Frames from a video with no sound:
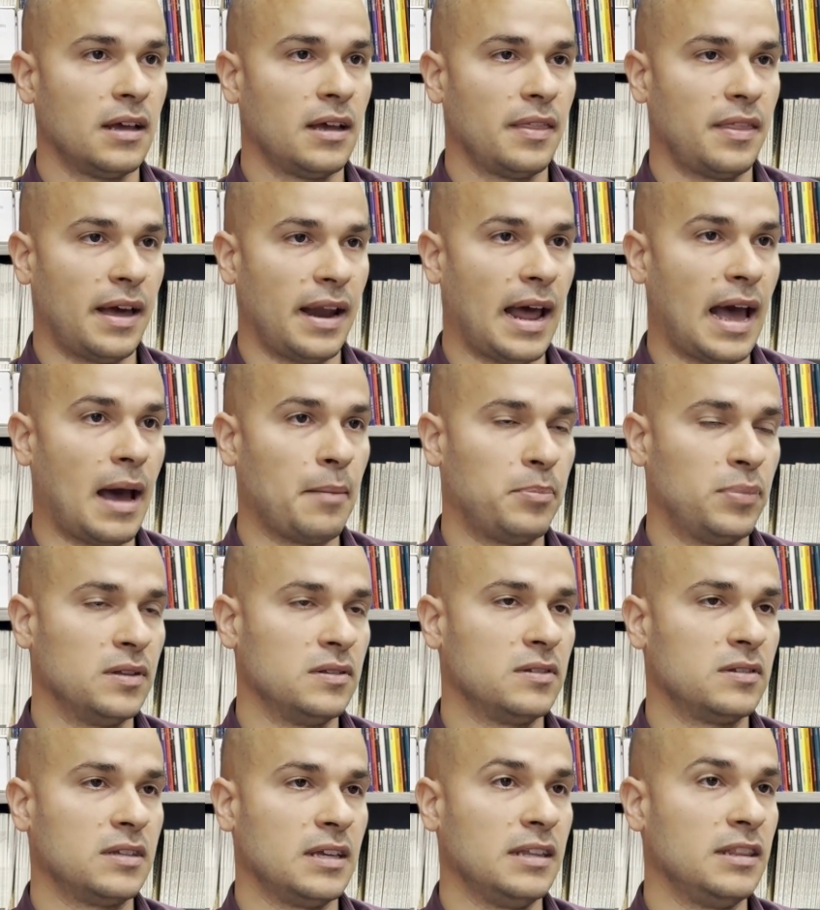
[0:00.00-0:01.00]
that
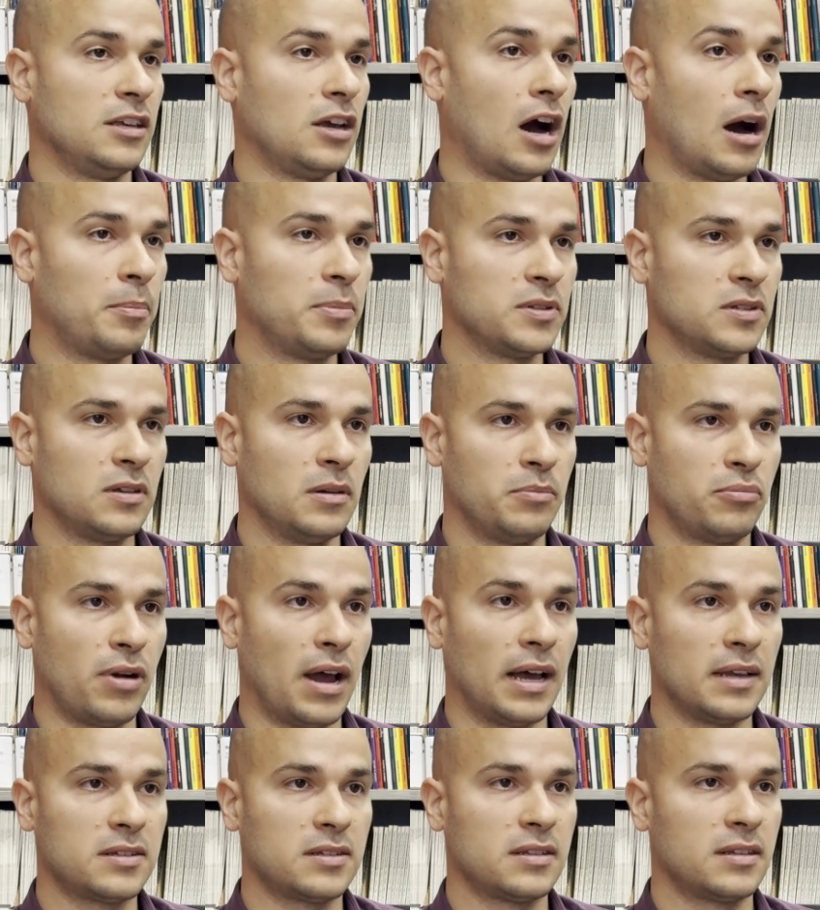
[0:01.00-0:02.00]
happens in the opposite
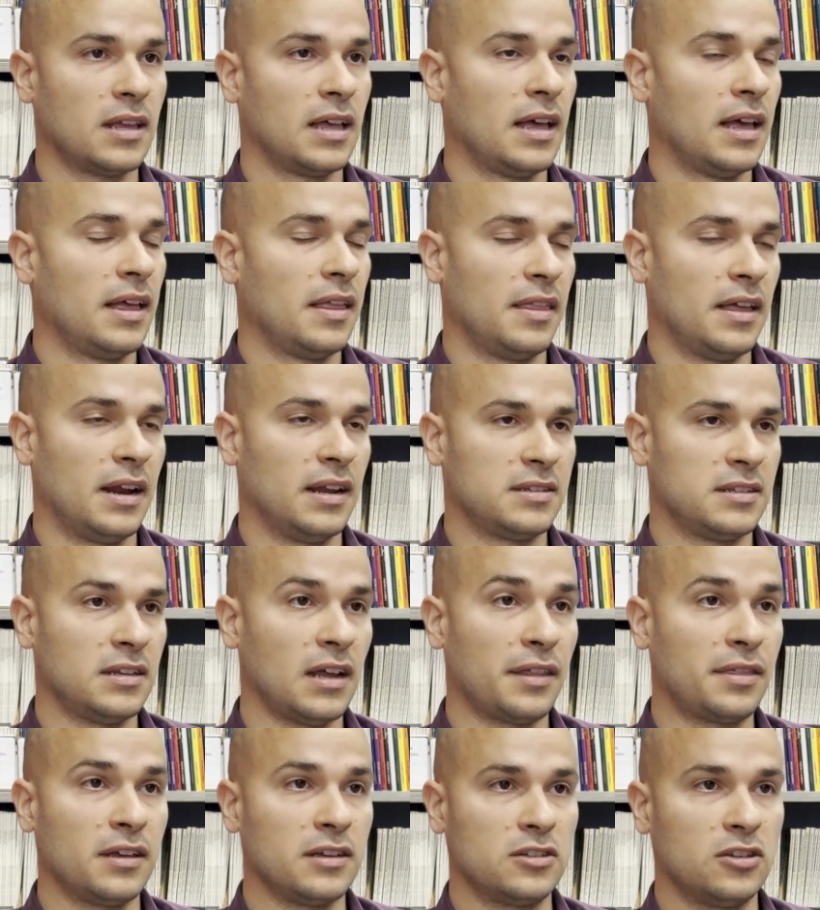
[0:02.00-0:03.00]
breast that has
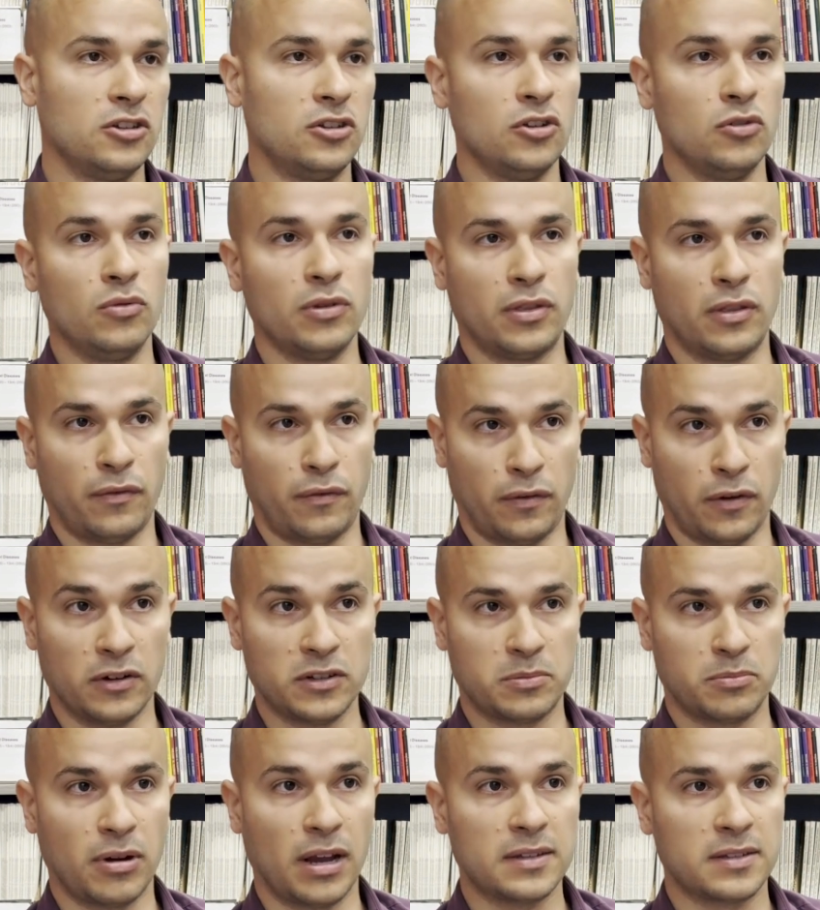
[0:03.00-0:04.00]
nothing to do with the
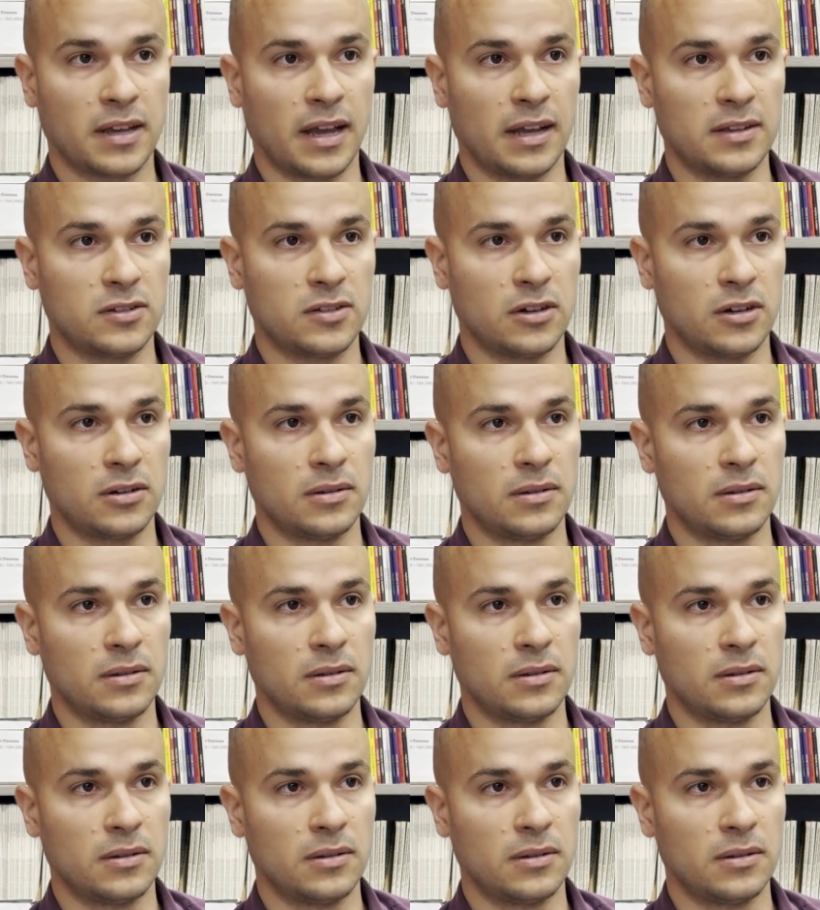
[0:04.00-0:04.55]
first breast cancer.